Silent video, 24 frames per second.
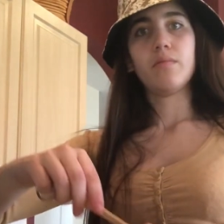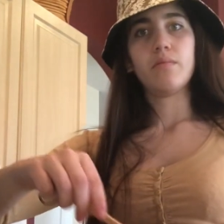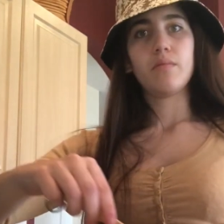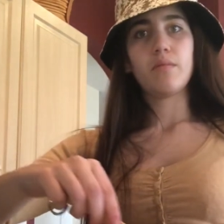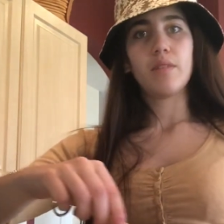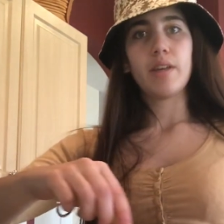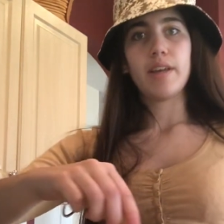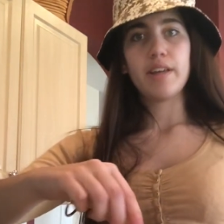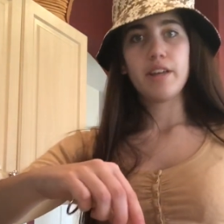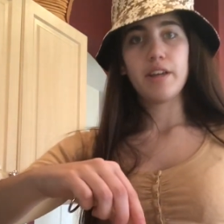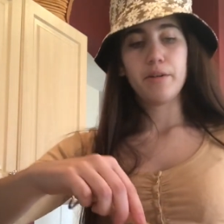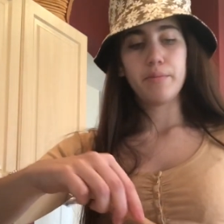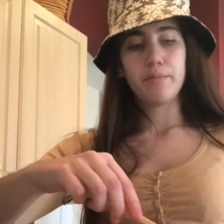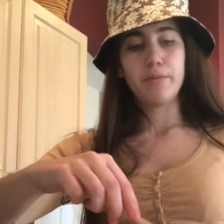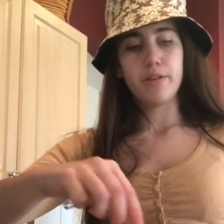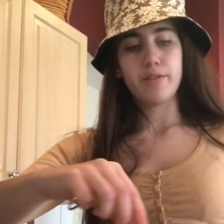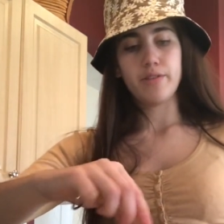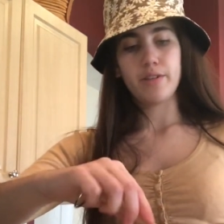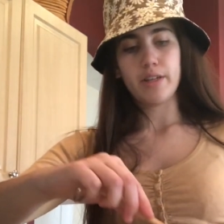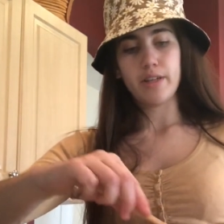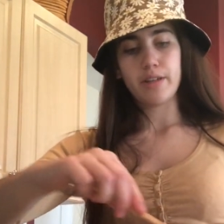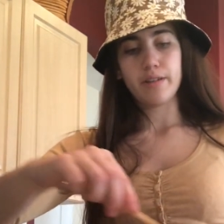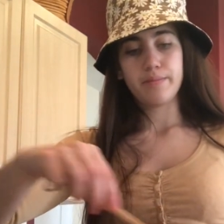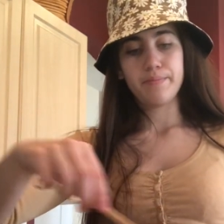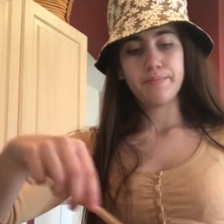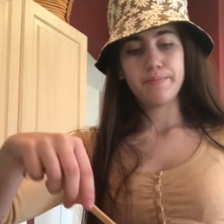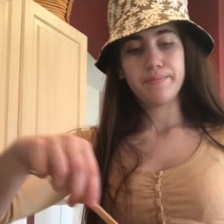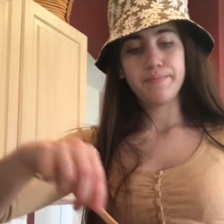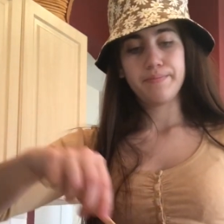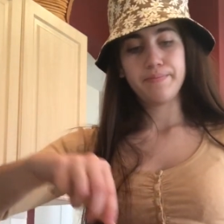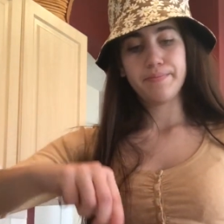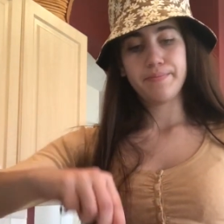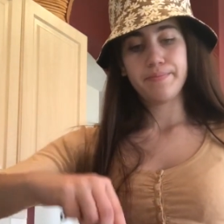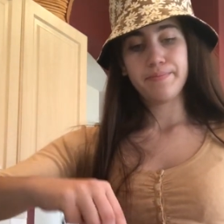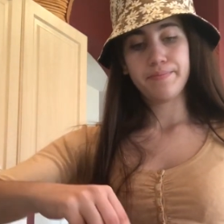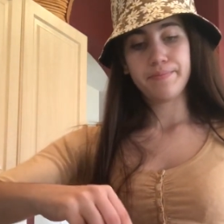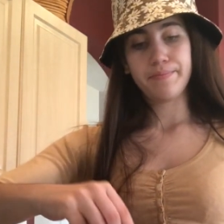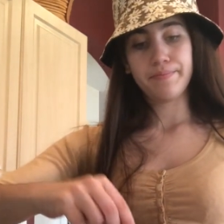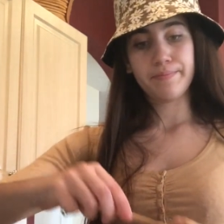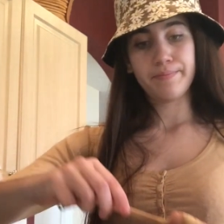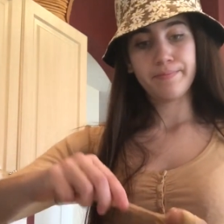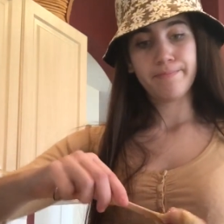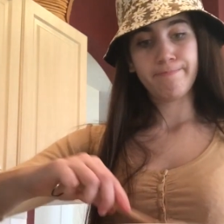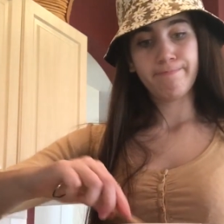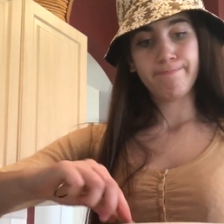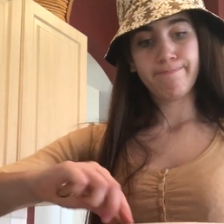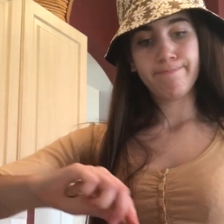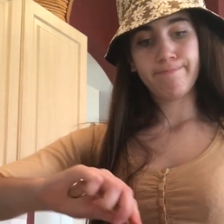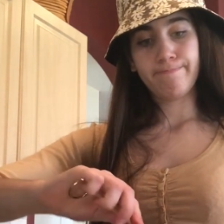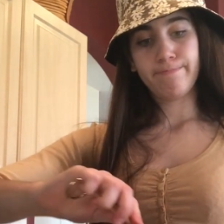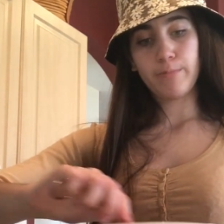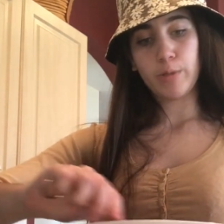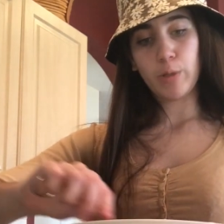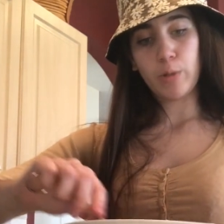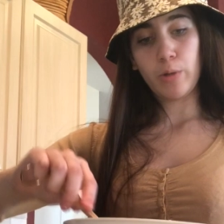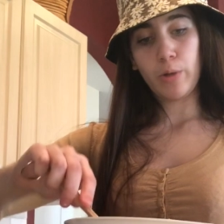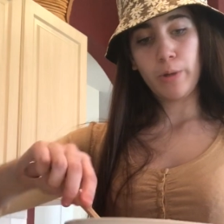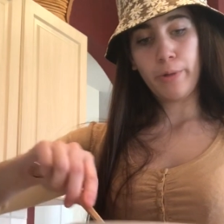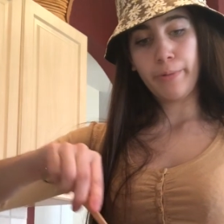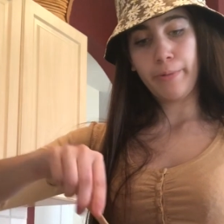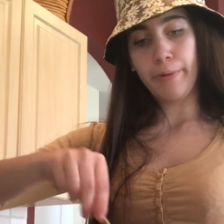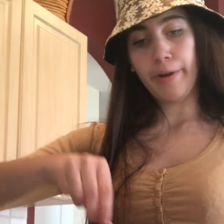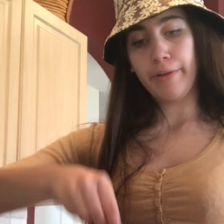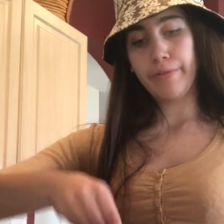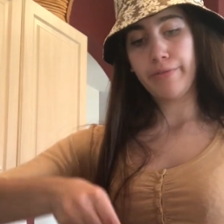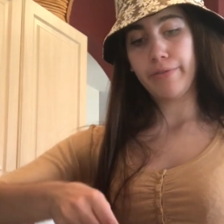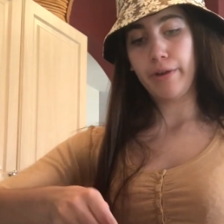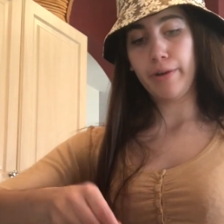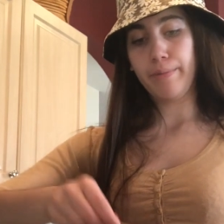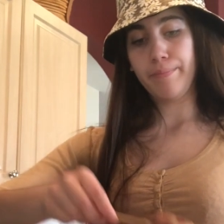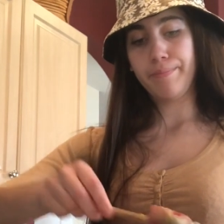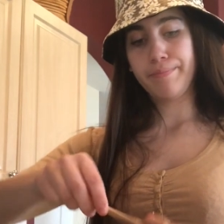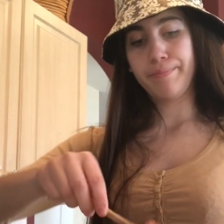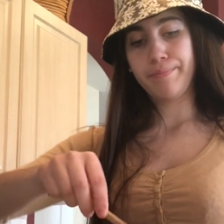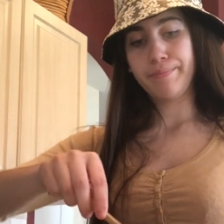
I hear music. Don't know where from.